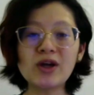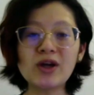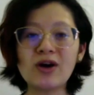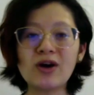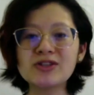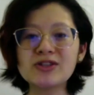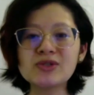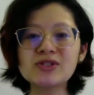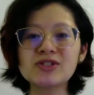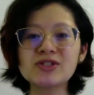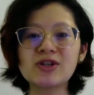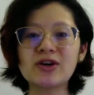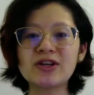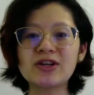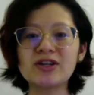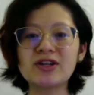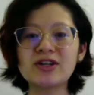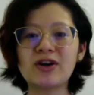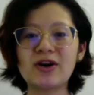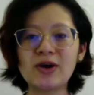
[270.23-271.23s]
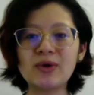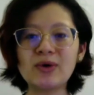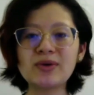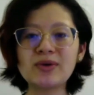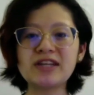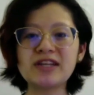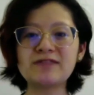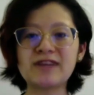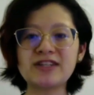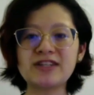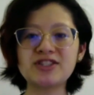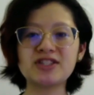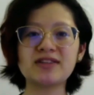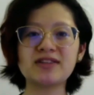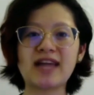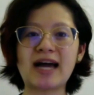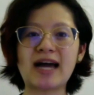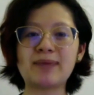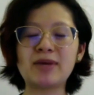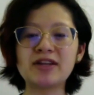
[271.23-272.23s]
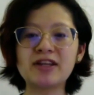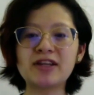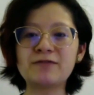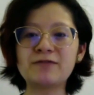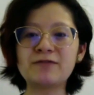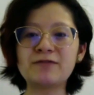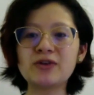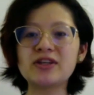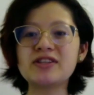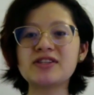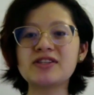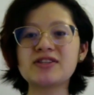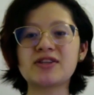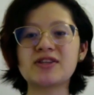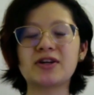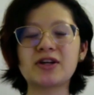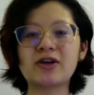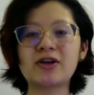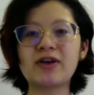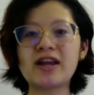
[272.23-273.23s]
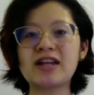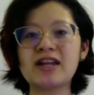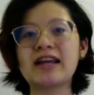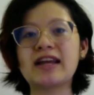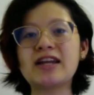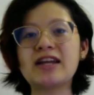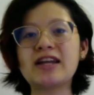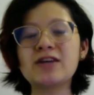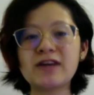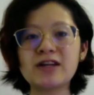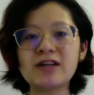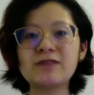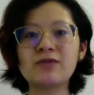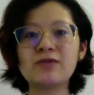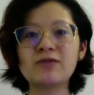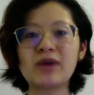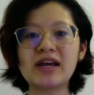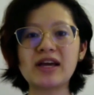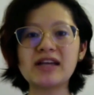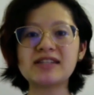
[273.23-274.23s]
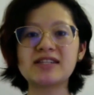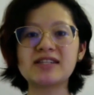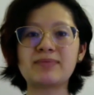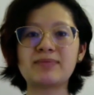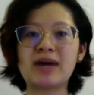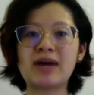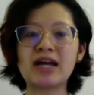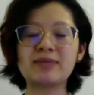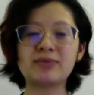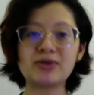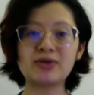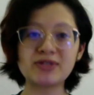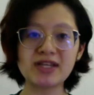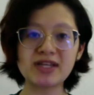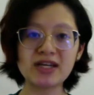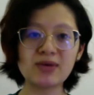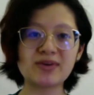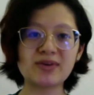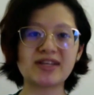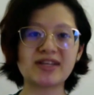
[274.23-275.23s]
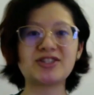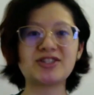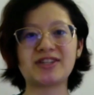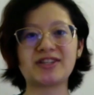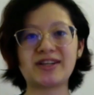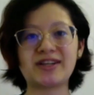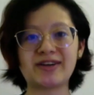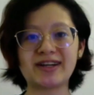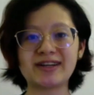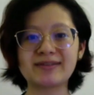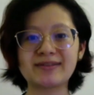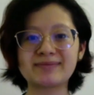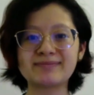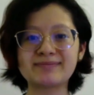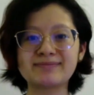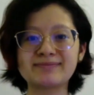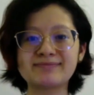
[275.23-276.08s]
We also started our own invention lab that focuses on creating innovative ways to combine music with engineering.